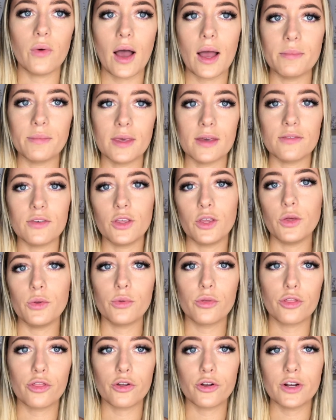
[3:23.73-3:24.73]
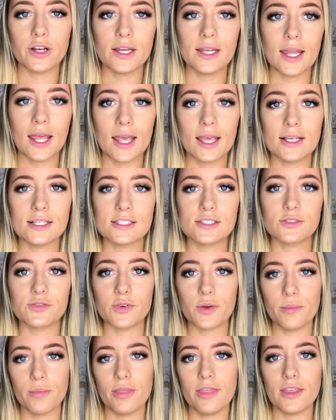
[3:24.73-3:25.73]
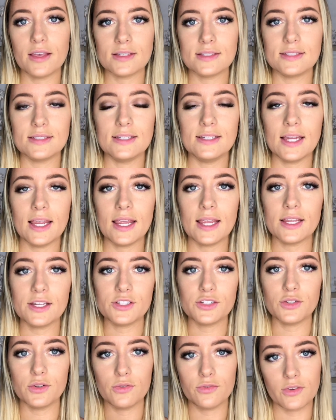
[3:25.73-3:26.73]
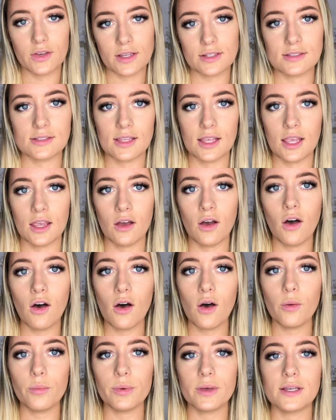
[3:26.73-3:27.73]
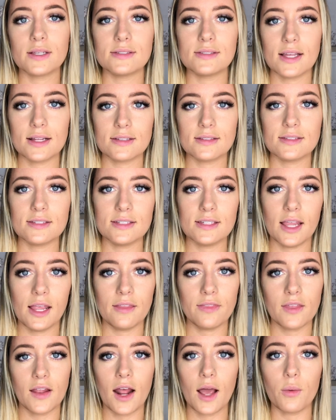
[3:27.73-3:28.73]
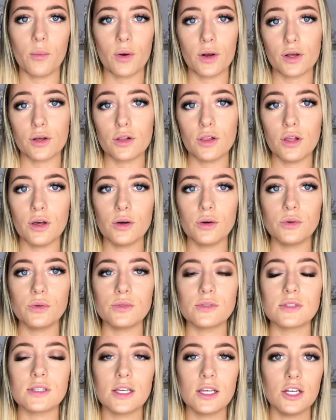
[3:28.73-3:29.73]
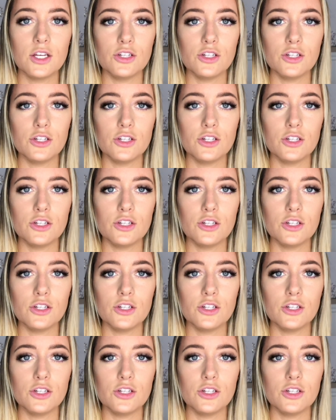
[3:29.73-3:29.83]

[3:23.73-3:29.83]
I'm giving you 30 days from this date to fix it all because that's the date that I want to close.